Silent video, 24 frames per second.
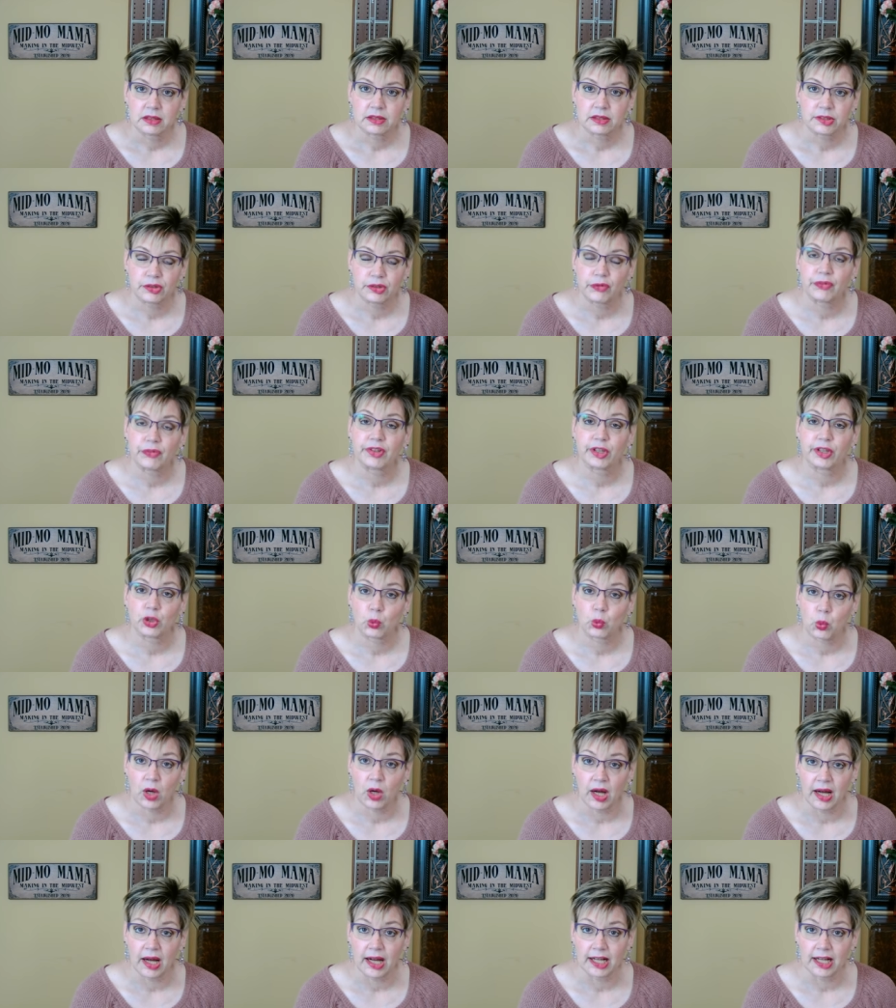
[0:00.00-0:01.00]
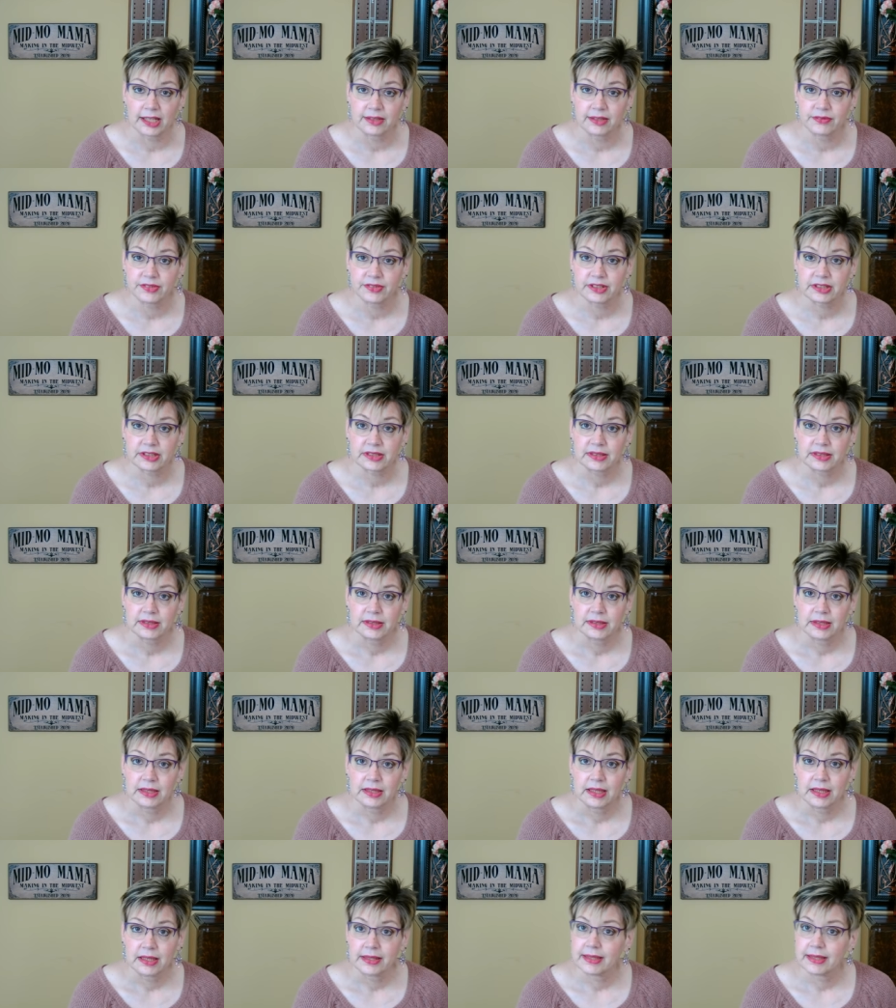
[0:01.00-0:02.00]
to their wives.
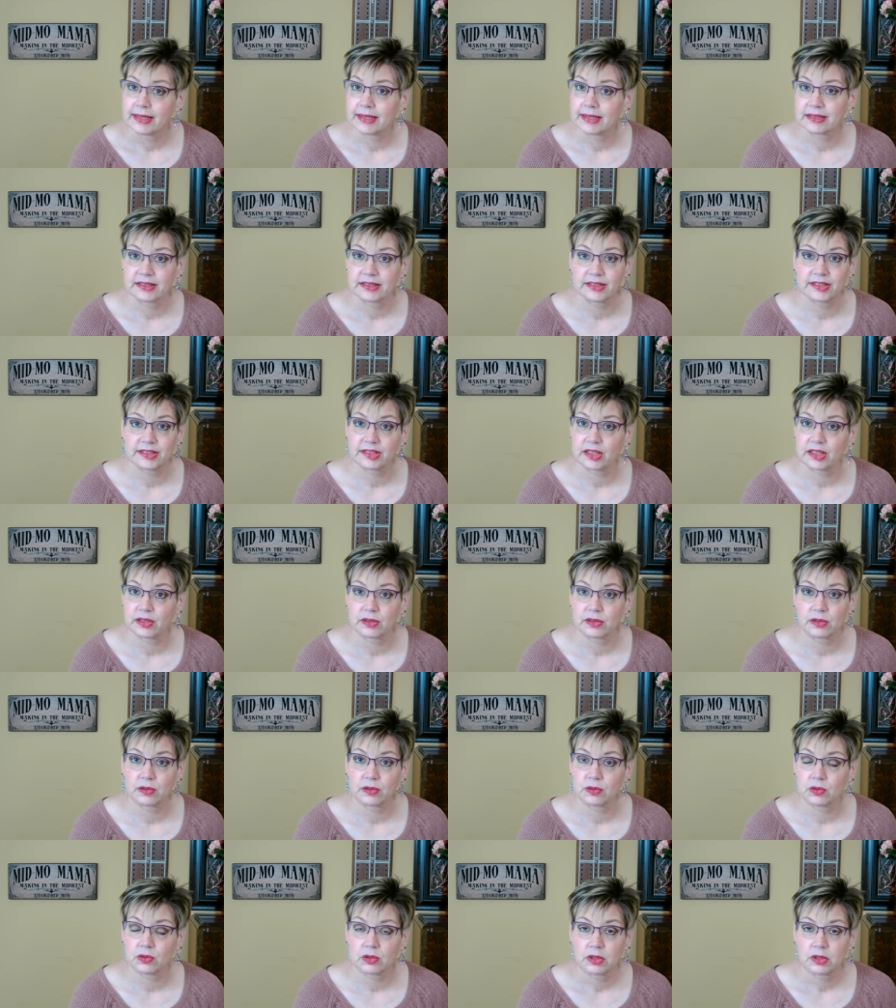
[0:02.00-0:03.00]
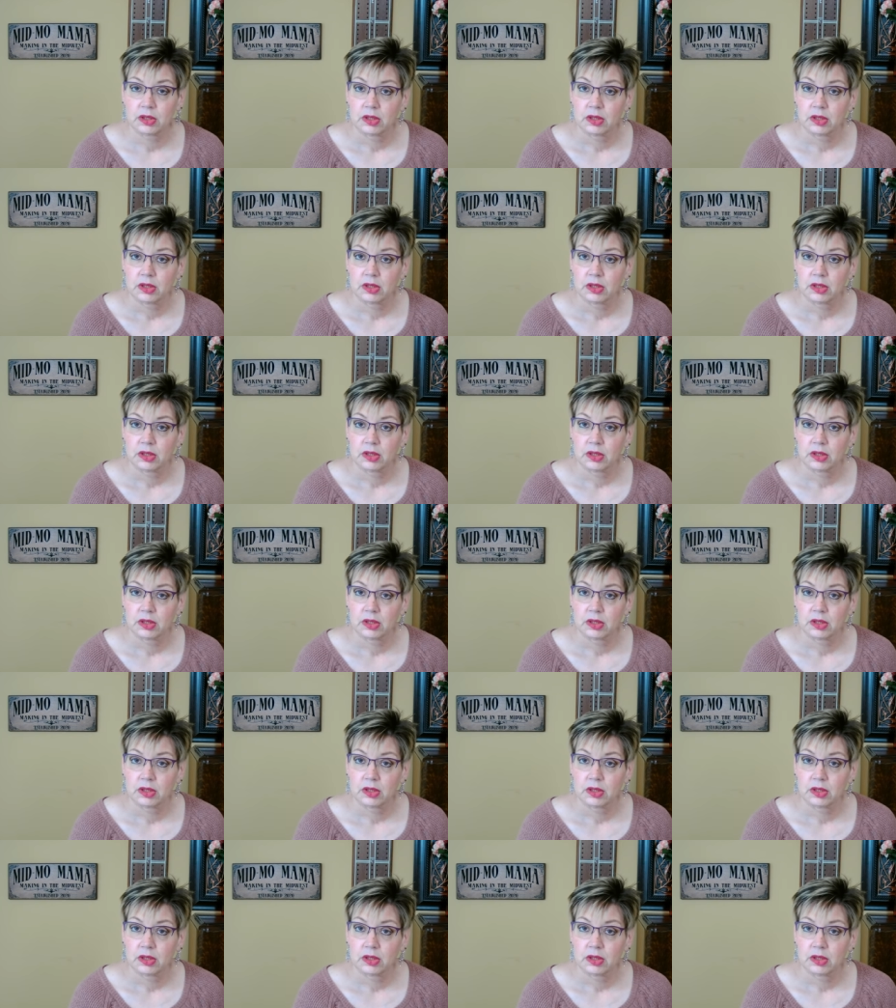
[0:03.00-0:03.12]
And so,